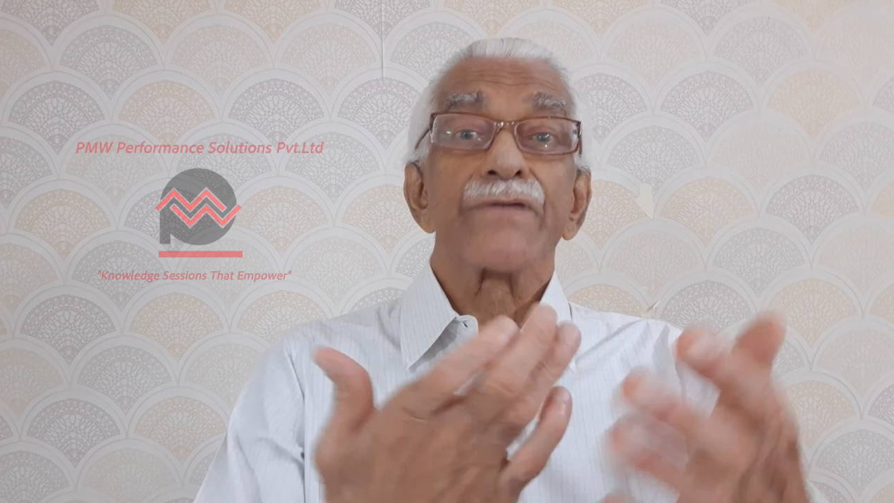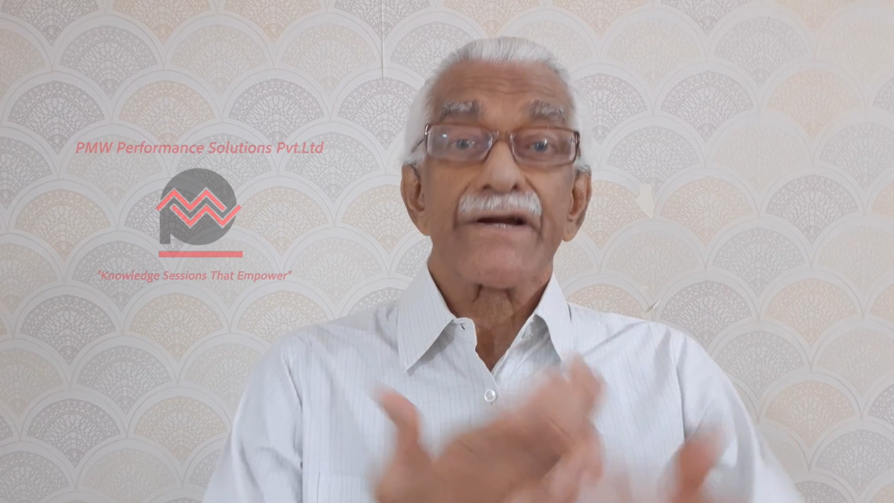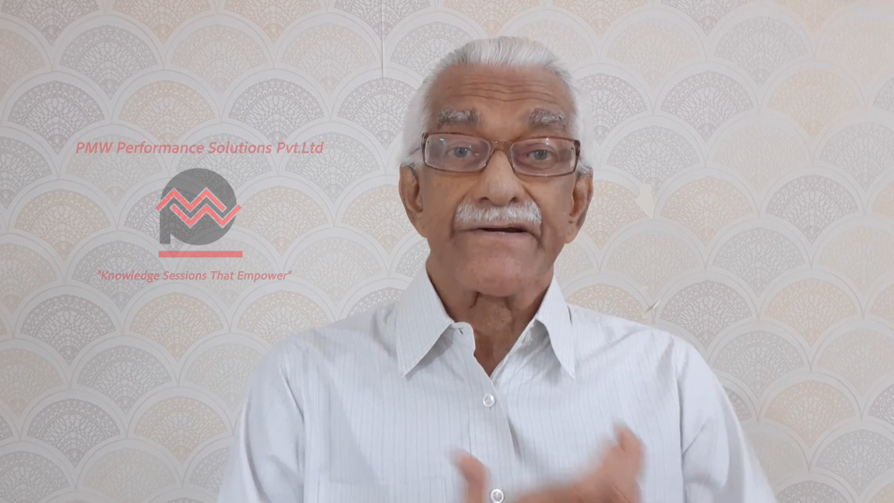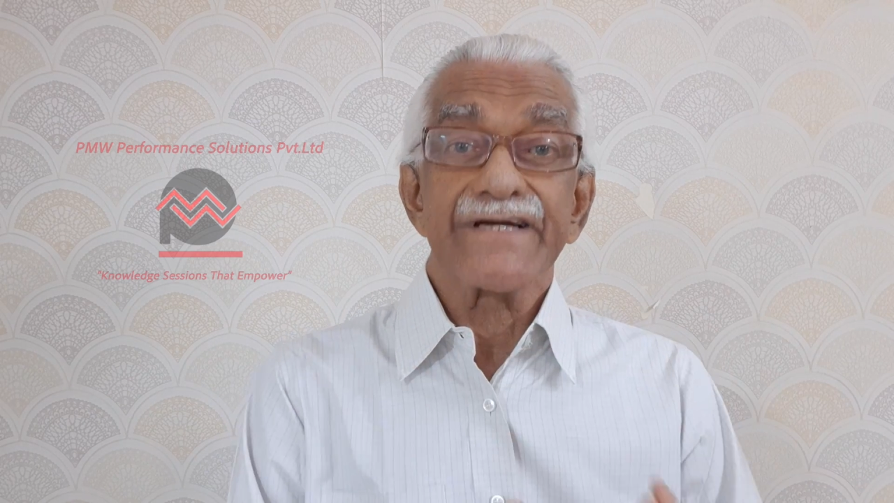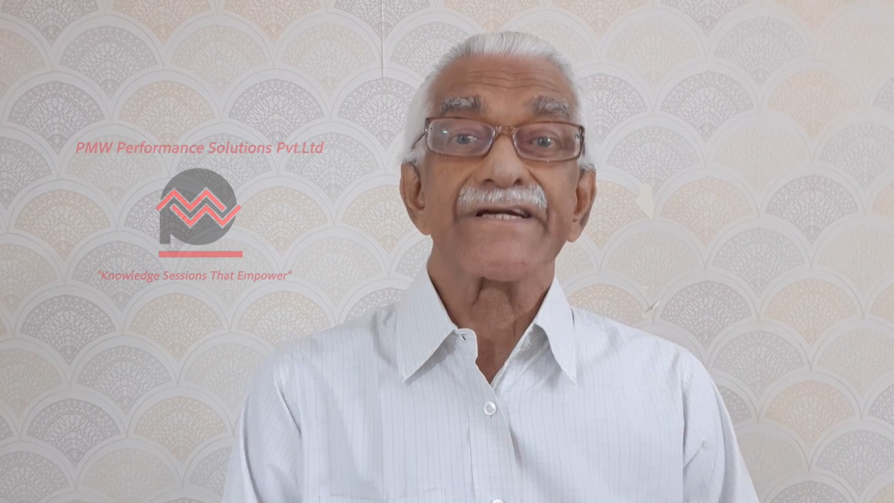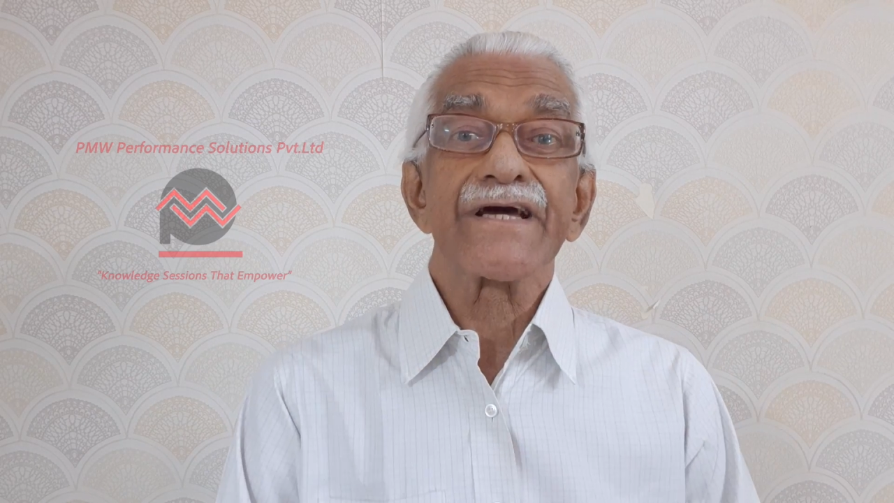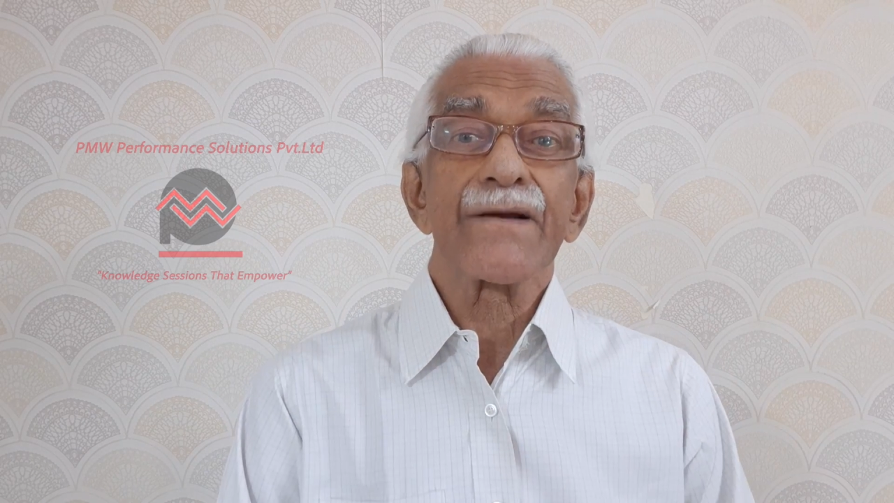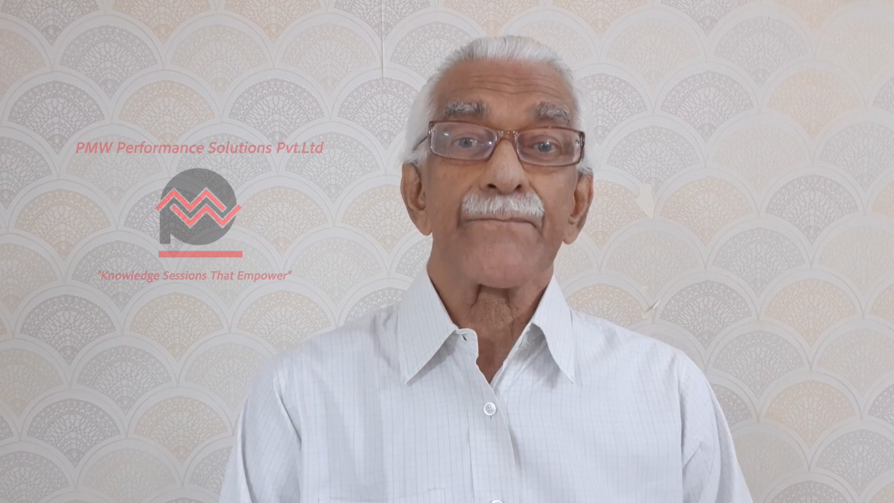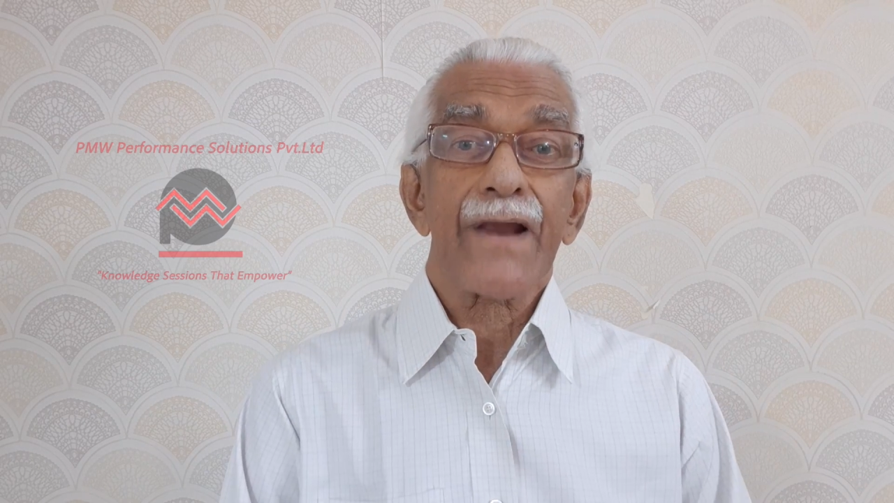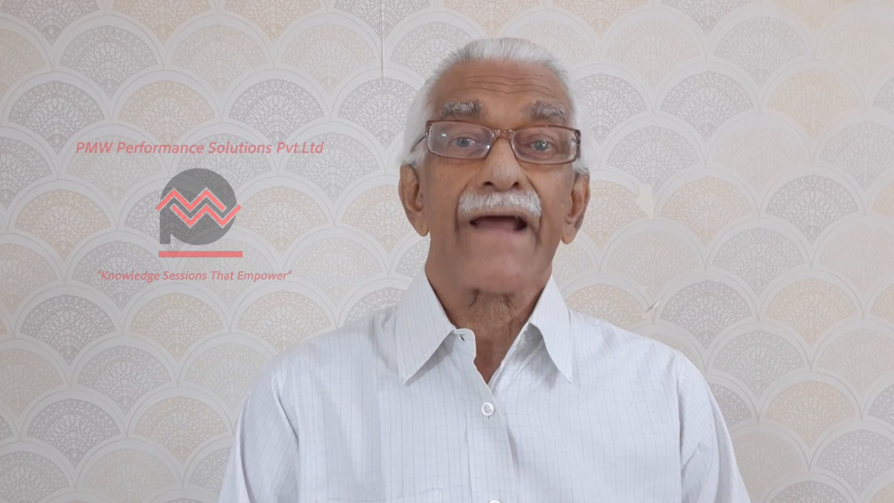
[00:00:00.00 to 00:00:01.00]
that
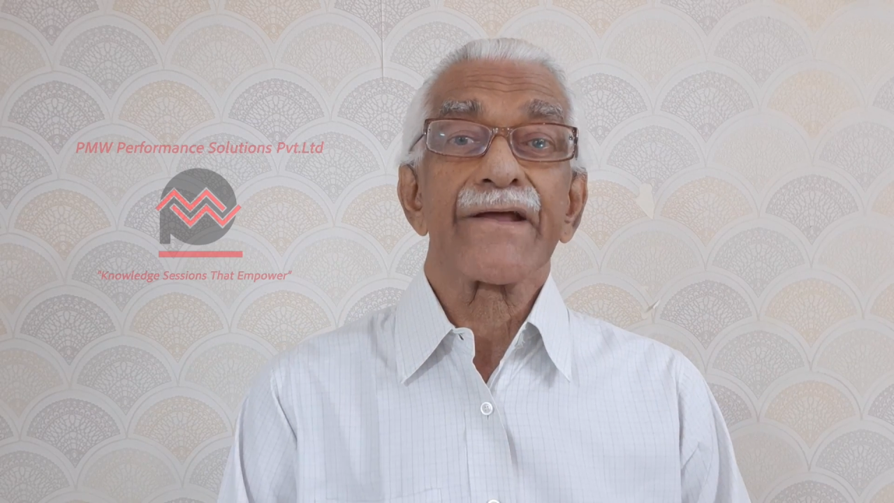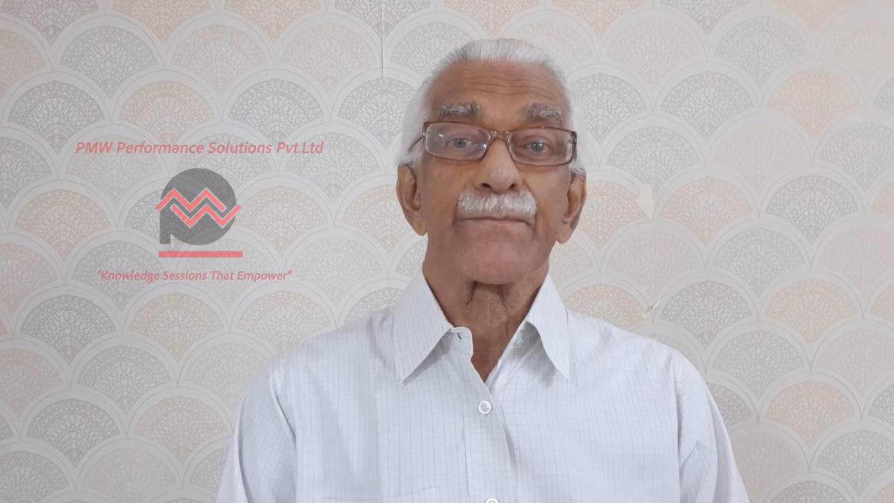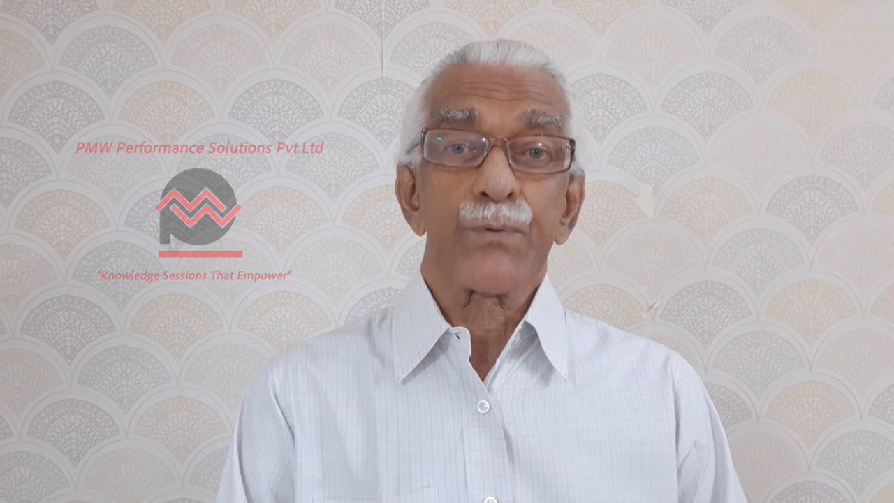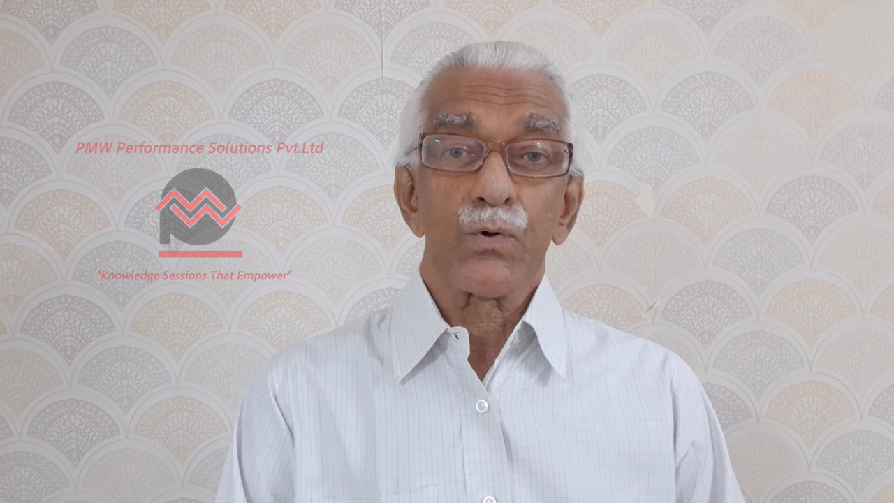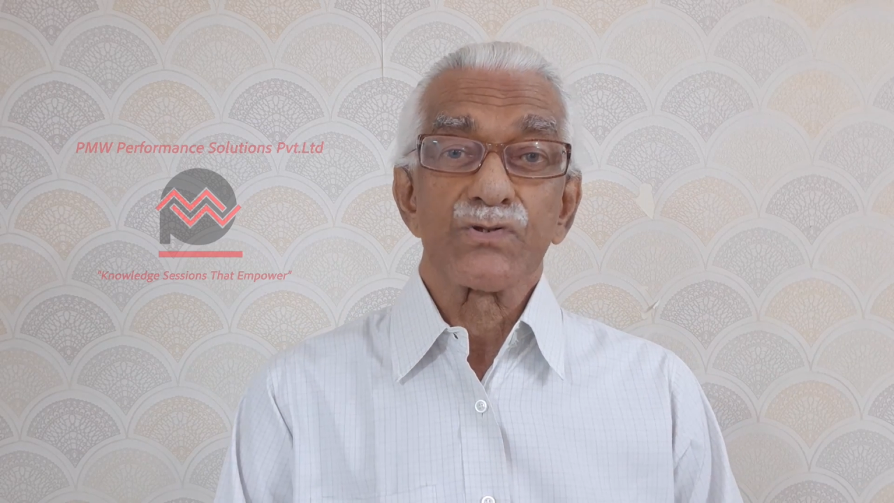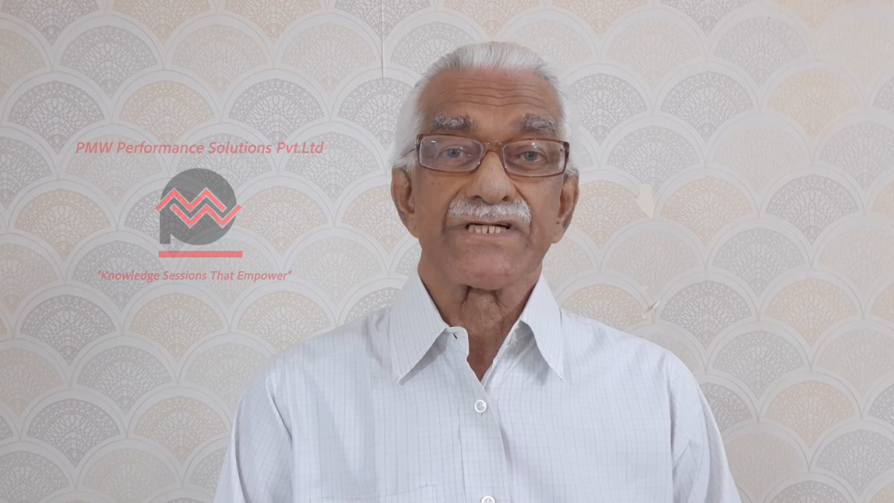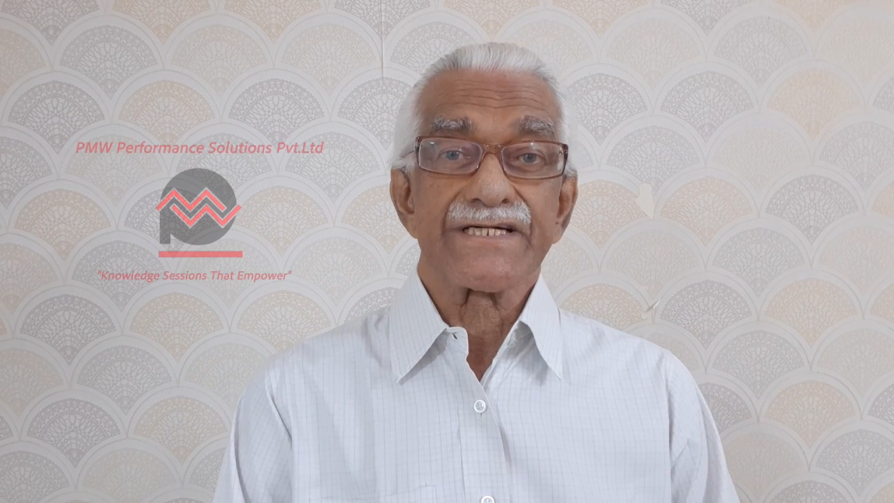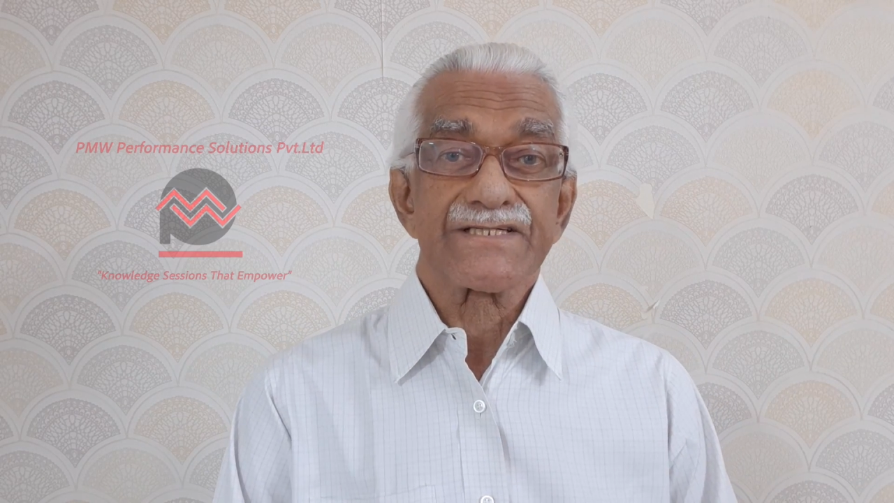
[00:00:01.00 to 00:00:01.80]
detailed planning process.